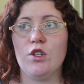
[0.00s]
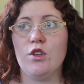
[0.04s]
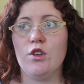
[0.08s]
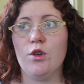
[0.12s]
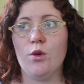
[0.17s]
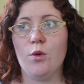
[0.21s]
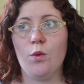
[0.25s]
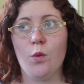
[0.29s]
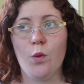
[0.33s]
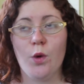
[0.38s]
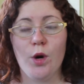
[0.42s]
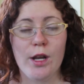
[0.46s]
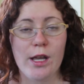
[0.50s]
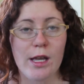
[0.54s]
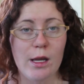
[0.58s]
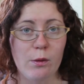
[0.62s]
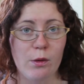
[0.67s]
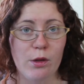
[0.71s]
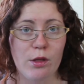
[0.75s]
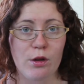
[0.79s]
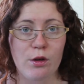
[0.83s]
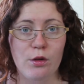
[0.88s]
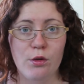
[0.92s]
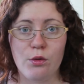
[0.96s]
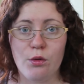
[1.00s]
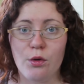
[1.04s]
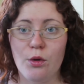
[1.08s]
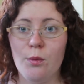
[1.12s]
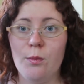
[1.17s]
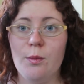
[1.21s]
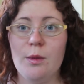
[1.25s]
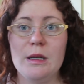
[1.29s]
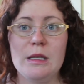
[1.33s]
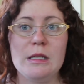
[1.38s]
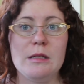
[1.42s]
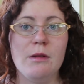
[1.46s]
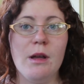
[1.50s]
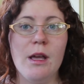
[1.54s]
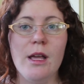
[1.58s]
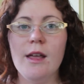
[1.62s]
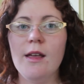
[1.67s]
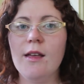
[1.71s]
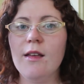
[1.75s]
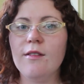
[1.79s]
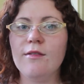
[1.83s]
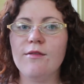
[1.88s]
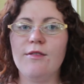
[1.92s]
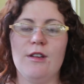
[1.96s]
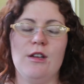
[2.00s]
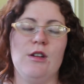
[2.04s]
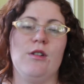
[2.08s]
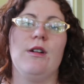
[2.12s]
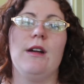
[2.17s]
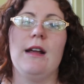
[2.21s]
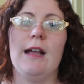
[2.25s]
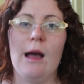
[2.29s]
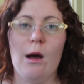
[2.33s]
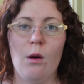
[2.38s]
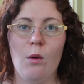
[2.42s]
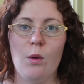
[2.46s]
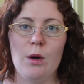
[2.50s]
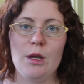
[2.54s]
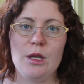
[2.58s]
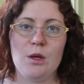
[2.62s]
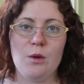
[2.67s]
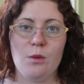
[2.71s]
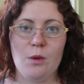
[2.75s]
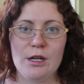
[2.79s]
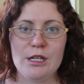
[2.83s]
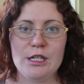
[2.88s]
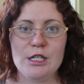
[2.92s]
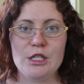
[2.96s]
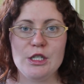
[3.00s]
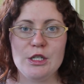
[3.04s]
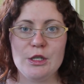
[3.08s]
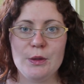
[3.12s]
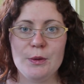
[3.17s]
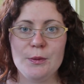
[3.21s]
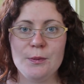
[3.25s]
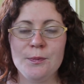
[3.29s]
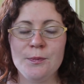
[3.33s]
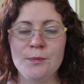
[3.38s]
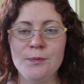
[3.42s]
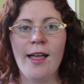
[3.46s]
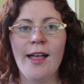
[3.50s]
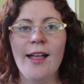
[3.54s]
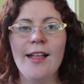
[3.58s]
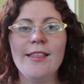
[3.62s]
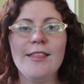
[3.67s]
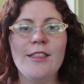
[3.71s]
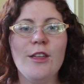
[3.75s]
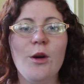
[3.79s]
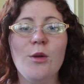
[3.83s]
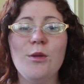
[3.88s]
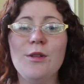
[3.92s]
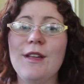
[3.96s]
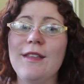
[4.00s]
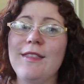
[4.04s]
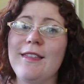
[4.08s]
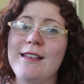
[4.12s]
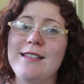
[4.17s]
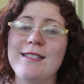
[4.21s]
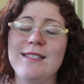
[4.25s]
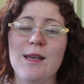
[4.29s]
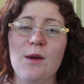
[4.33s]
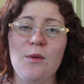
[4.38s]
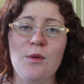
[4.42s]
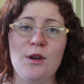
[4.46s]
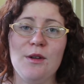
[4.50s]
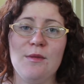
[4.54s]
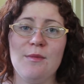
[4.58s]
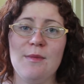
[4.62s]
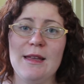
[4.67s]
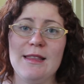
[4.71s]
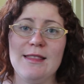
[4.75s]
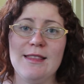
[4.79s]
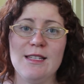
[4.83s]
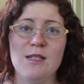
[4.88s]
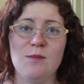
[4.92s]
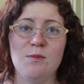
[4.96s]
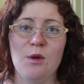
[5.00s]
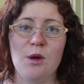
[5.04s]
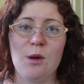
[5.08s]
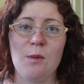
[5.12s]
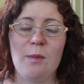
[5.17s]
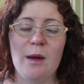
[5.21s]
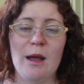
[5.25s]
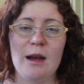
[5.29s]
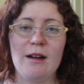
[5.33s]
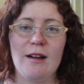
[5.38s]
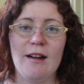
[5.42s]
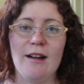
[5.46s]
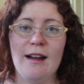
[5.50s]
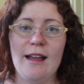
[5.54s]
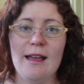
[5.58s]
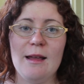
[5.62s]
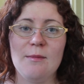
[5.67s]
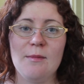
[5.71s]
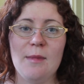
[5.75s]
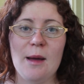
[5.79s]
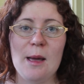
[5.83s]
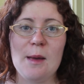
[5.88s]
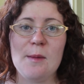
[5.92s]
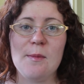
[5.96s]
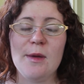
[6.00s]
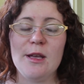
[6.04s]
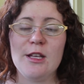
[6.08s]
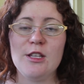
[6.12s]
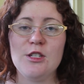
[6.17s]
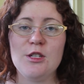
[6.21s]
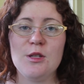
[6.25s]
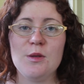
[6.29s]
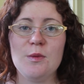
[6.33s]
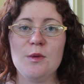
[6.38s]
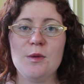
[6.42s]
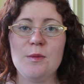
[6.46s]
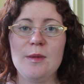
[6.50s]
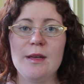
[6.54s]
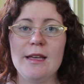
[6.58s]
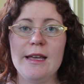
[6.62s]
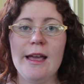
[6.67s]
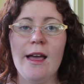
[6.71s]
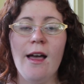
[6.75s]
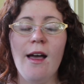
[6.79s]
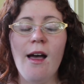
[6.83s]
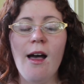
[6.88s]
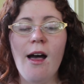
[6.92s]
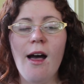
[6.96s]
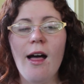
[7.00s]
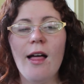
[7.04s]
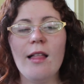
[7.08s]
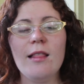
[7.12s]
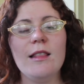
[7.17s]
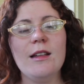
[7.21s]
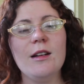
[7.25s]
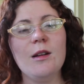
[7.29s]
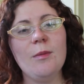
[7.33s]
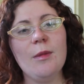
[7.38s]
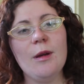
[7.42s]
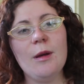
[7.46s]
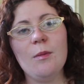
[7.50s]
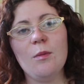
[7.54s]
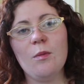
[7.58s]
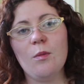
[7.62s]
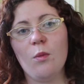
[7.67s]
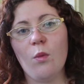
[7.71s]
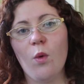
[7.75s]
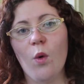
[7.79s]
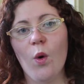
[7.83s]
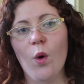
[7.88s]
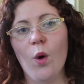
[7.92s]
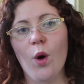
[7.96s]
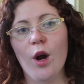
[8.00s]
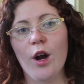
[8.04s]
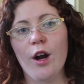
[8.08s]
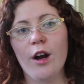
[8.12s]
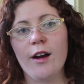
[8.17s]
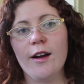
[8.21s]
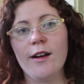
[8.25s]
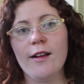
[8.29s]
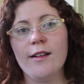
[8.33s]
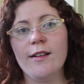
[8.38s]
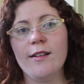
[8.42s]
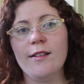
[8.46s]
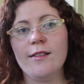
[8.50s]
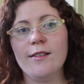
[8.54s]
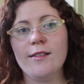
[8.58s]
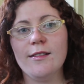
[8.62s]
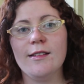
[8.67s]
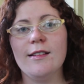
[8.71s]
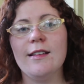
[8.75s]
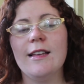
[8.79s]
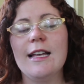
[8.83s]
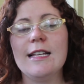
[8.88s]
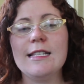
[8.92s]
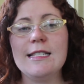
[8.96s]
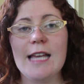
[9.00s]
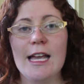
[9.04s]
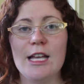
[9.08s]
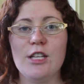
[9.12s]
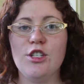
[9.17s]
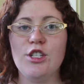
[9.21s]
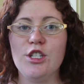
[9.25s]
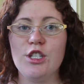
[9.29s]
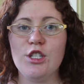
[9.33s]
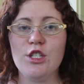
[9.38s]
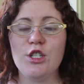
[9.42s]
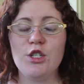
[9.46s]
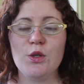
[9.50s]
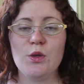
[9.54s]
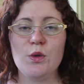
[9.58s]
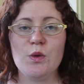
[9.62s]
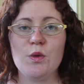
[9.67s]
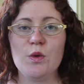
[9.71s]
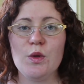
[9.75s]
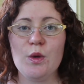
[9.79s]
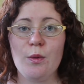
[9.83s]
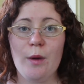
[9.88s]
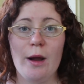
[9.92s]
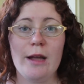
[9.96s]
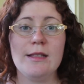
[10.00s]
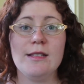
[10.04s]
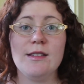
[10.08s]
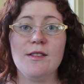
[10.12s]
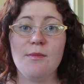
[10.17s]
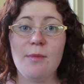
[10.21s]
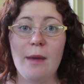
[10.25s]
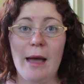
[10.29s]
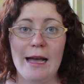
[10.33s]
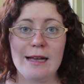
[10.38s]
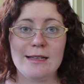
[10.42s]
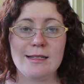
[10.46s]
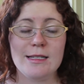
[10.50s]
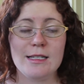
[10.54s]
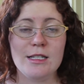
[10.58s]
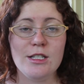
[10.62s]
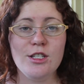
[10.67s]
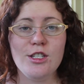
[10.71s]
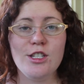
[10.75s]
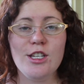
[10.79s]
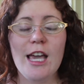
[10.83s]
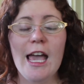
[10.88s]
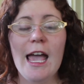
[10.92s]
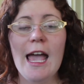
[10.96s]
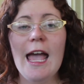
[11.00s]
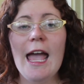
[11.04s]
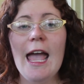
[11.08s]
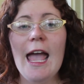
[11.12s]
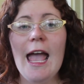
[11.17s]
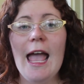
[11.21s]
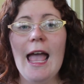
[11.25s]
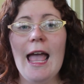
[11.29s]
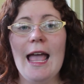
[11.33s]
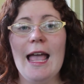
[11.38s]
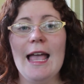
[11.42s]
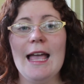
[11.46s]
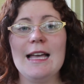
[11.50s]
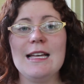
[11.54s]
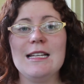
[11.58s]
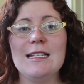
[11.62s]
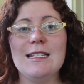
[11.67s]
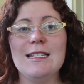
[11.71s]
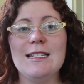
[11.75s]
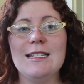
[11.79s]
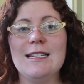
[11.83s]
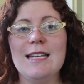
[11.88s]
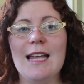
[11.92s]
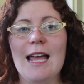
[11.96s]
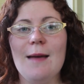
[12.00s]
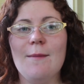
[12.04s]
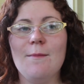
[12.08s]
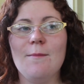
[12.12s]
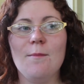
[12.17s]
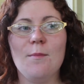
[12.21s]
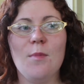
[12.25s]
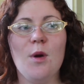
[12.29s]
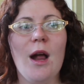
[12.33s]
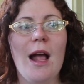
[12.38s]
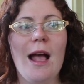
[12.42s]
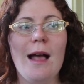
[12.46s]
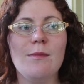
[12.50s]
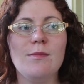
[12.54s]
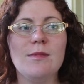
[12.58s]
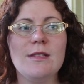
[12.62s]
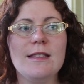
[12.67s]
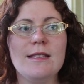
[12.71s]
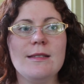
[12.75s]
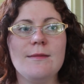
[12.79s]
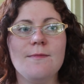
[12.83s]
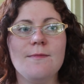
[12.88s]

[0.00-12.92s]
you're working with a group and figuring out what you want to do. The only things that would have made this book better, in my opinion, would be a little bit more attention to the rites of passage and perhaps